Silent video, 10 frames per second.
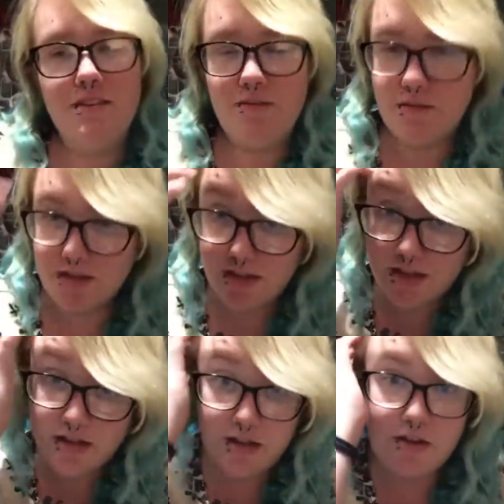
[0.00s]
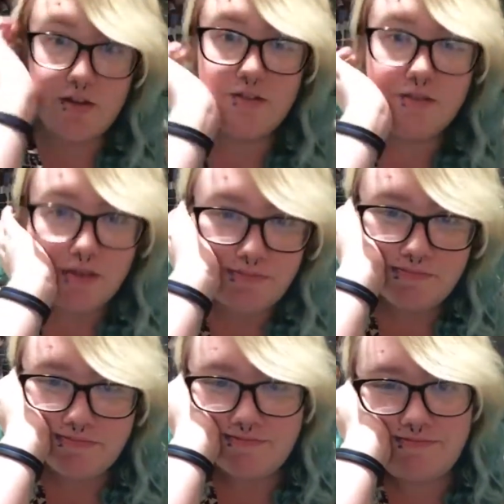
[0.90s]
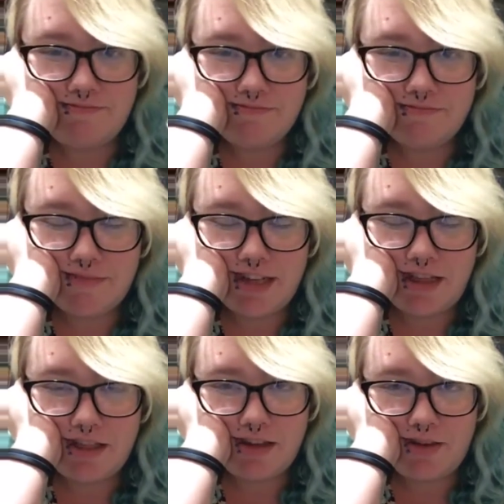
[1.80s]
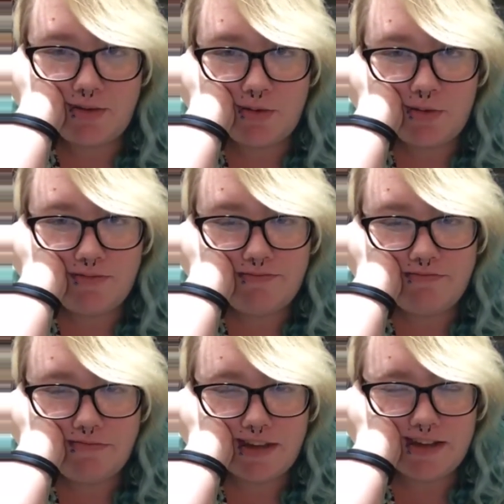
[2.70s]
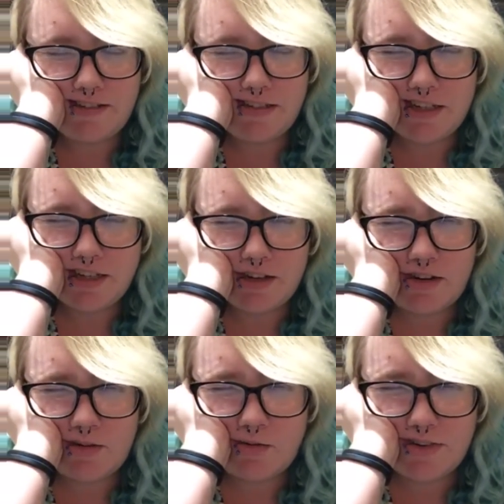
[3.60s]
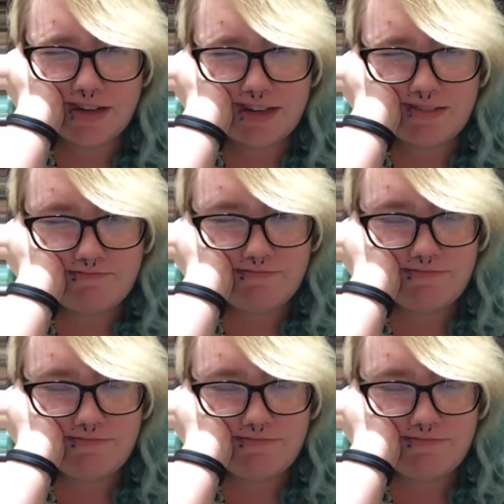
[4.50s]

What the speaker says: One leg and... Oh. Hello. How's it going?